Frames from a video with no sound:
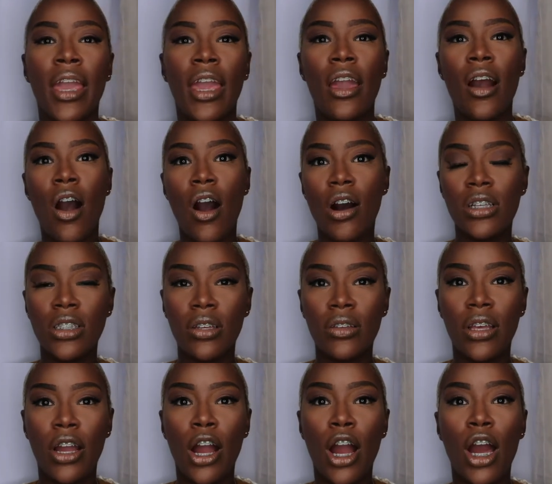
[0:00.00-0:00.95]
And also,
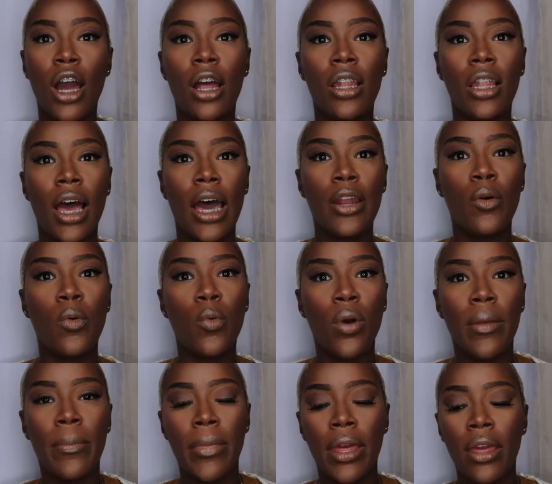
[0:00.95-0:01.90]
there are a lot of
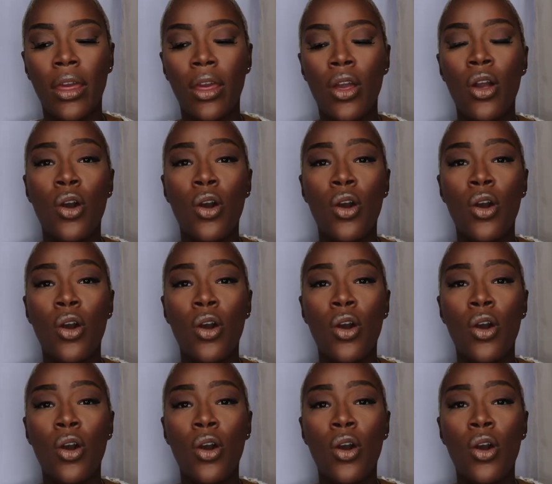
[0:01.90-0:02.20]
women